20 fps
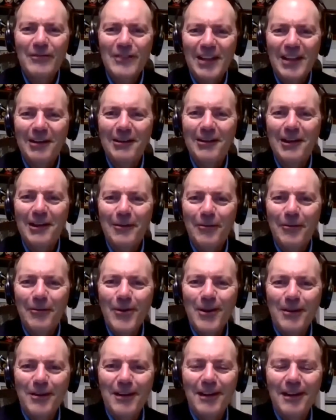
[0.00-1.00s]
we've done a lot of
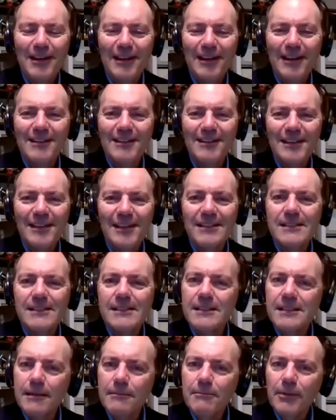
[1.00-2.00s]
work it's it's
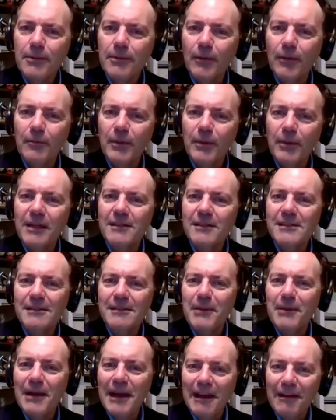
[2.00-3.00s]
simple but it's
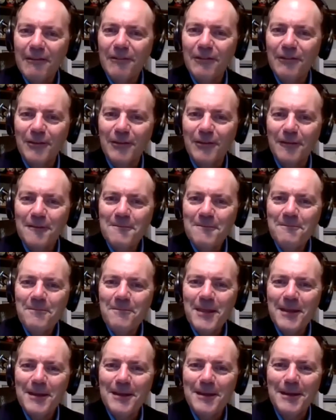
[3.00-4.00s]
impactful
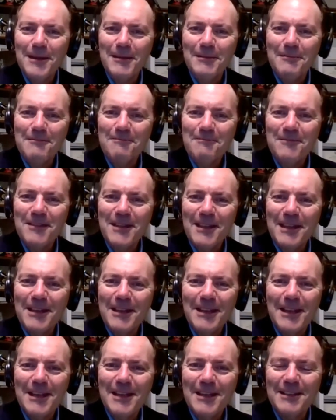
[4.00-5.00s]
um, and
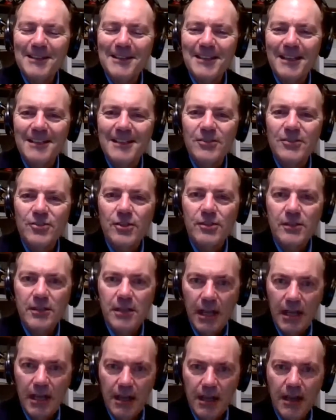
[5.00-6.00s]
again it's it's just
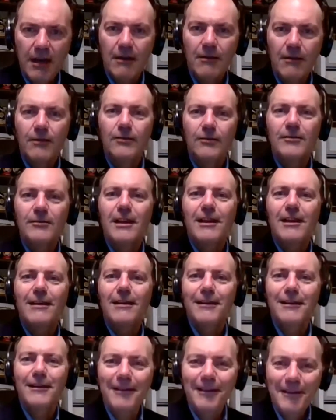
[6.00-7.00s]
taking our own
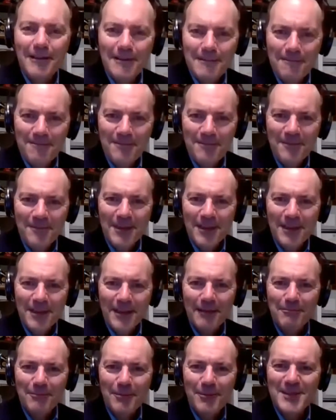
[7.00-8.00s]
data
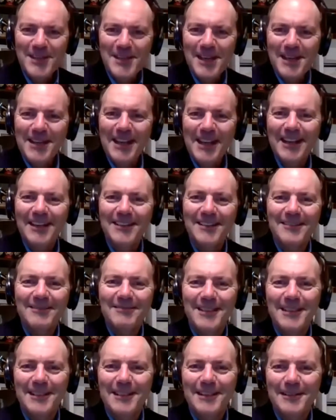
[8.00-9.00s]
and presenting it
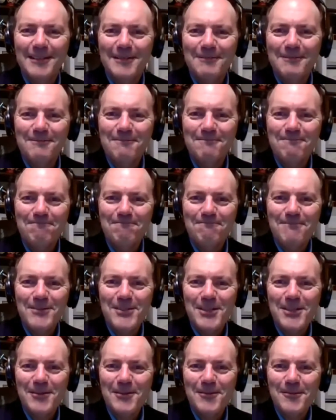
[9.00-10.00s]
um,
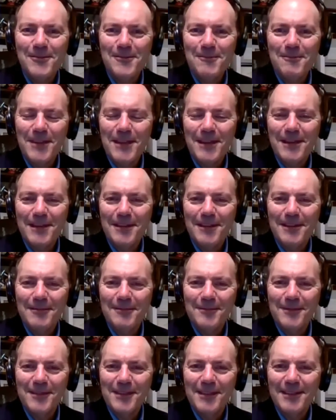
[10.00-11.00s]
so
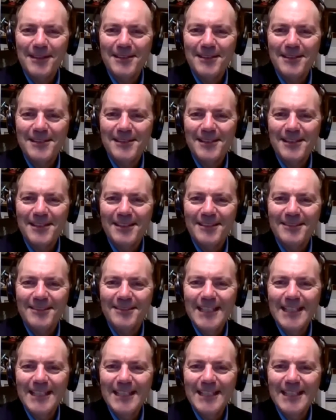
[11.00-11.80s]
um, it's uh,